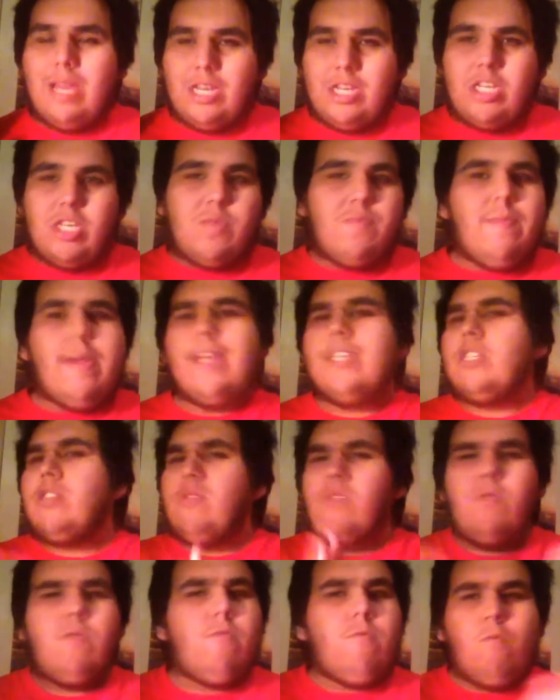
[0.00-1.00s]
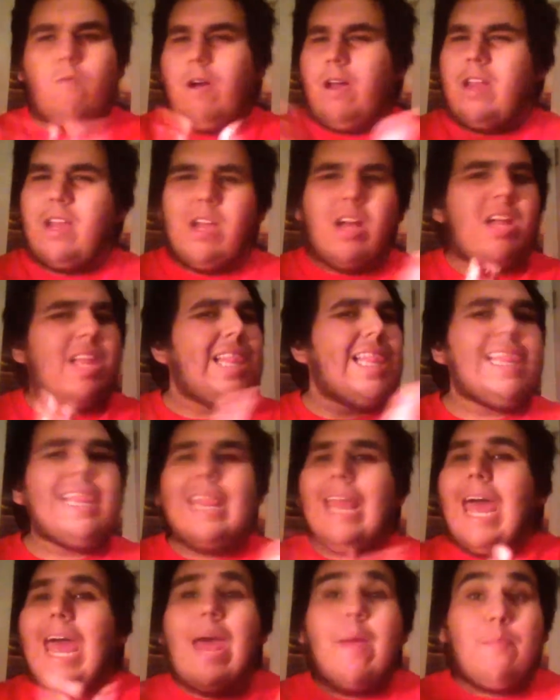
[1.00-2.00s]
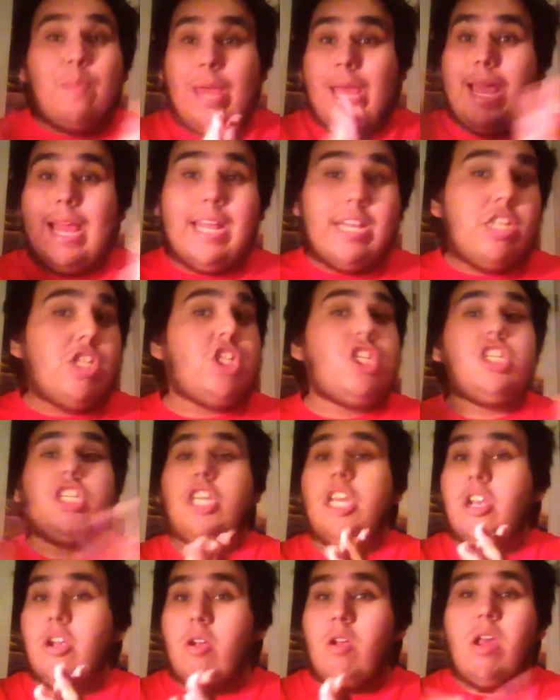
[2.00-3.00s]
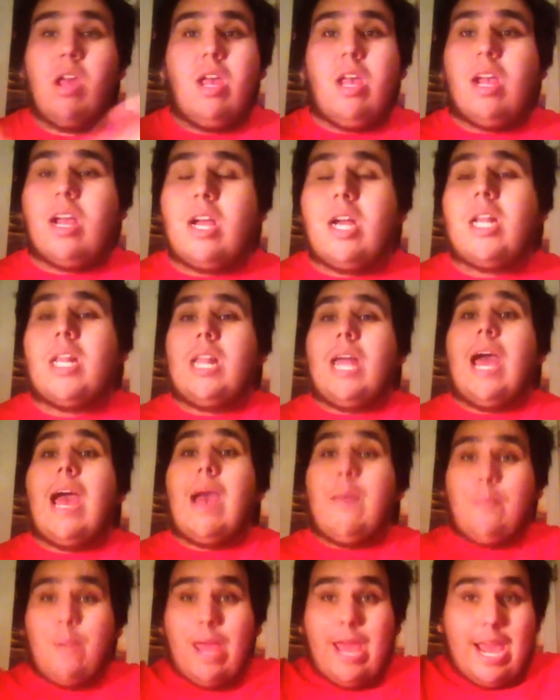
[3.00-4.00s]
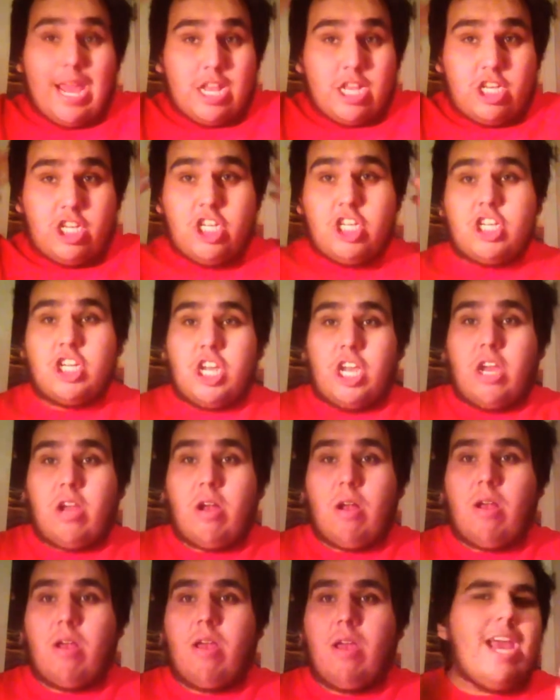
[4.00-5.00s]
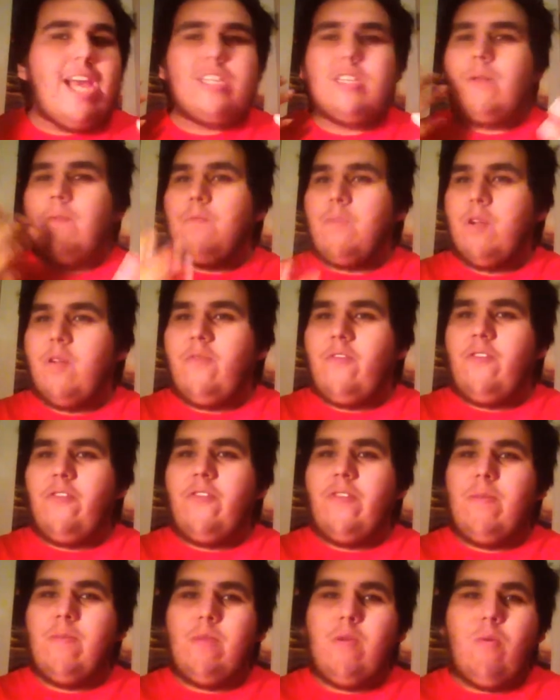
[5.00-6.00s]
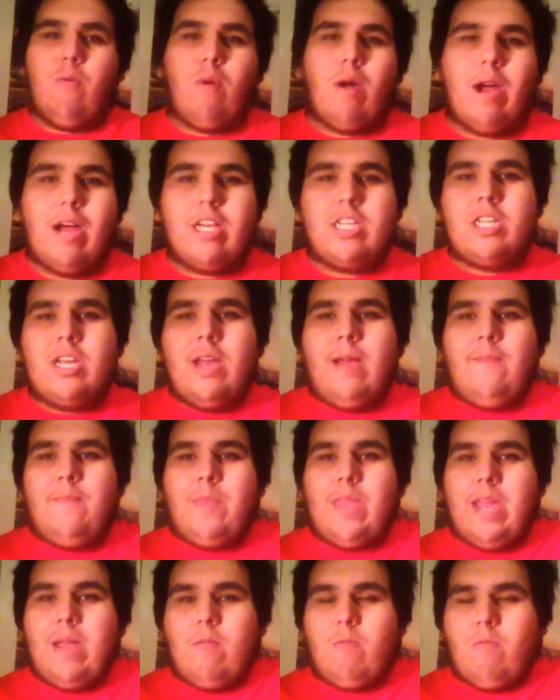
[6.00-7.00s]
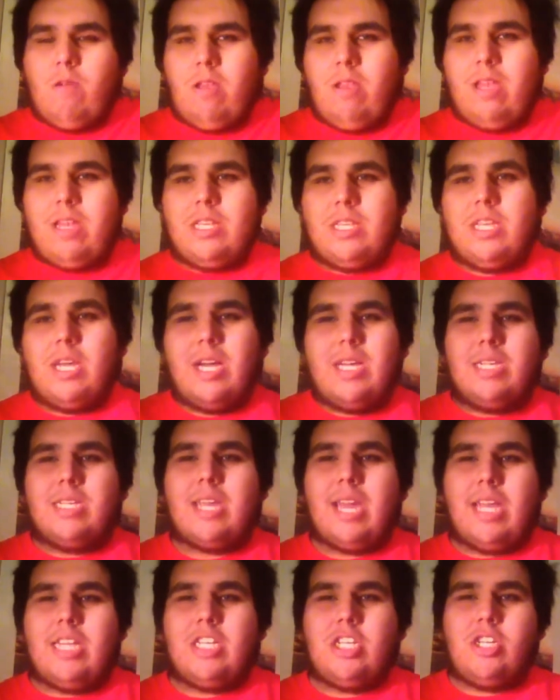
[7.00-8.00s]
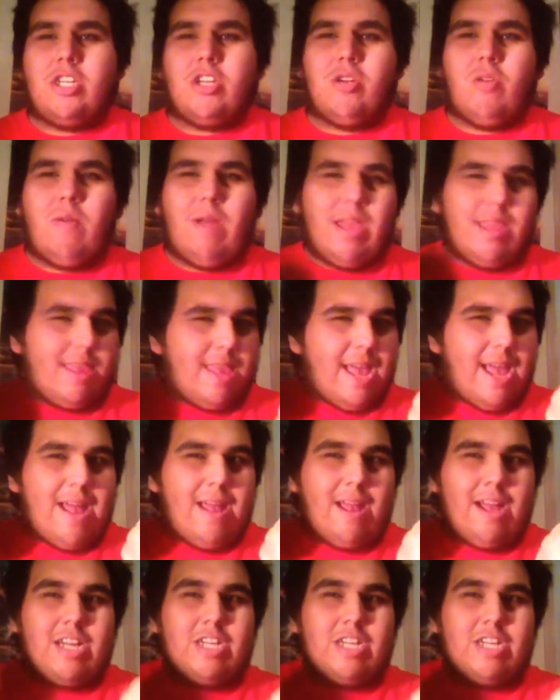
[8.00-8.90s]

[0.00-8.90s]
it just makes you want to clap and cheer. Clap and cheer. It's a beautiful film to watch. It really does get you in that